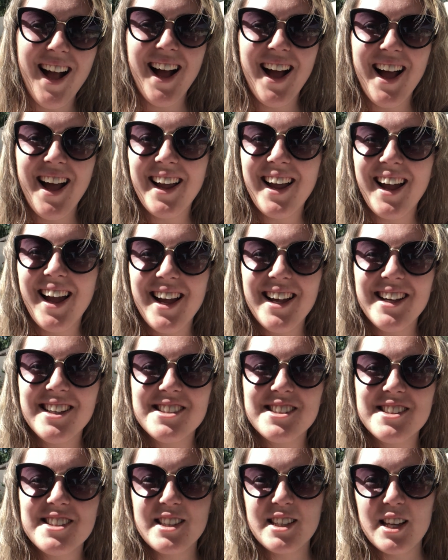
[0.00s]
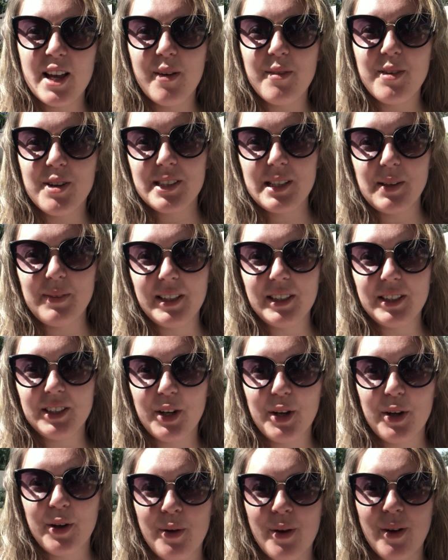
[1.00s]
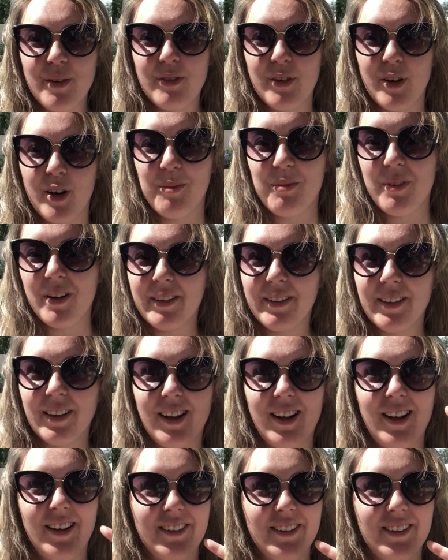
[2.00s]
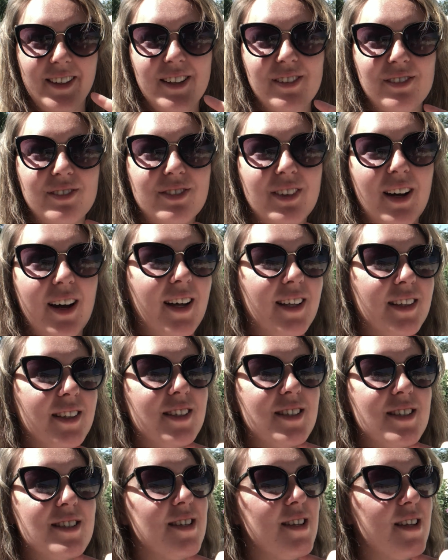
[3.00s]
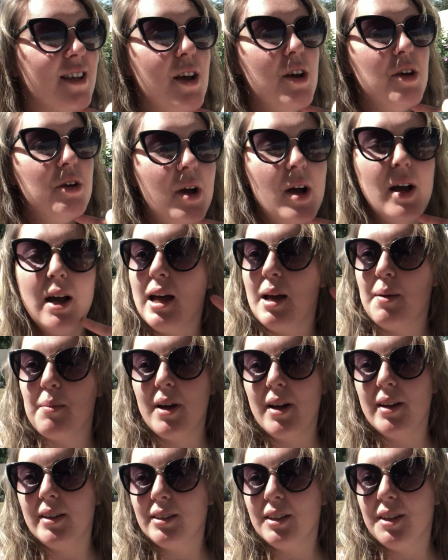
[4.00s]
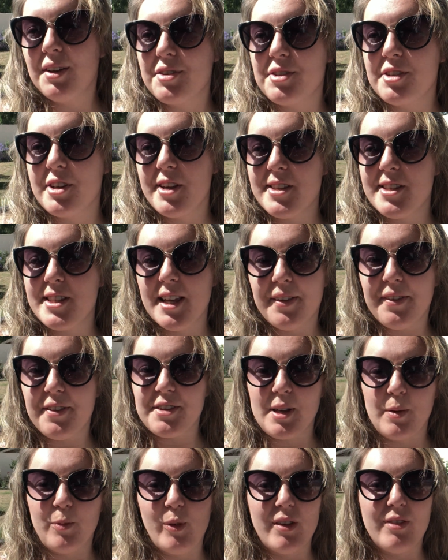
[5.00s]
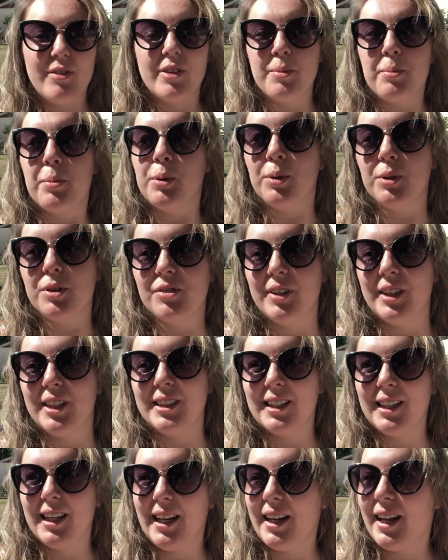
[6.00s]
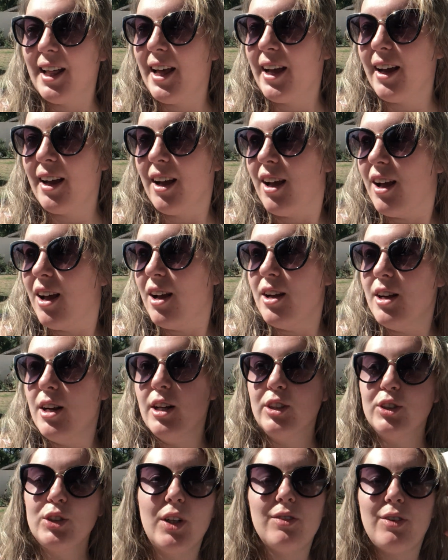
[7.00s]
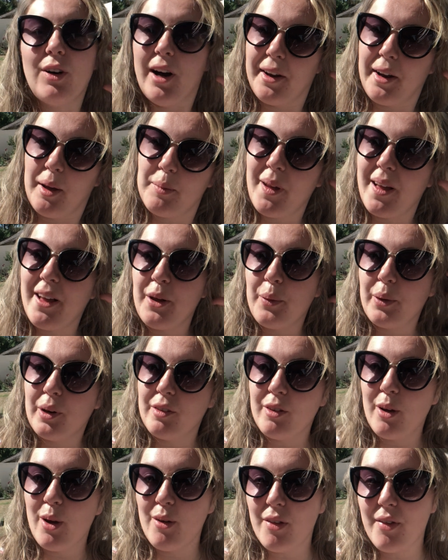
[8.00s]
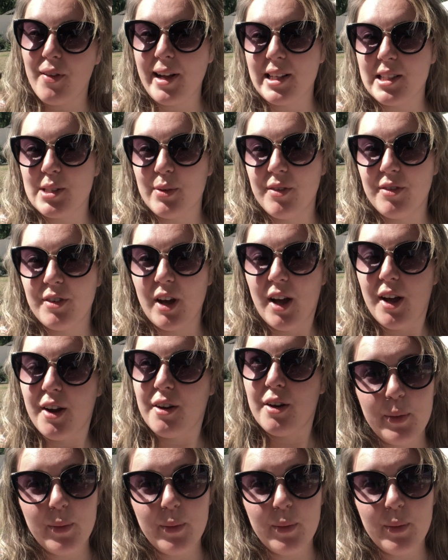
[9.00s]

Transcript: Hi guys, so I'm just coming to you from the garden in France. Just in the sun waiting for the pool to finish cleaning. So I thought I'd update you on a few of the things that we've done.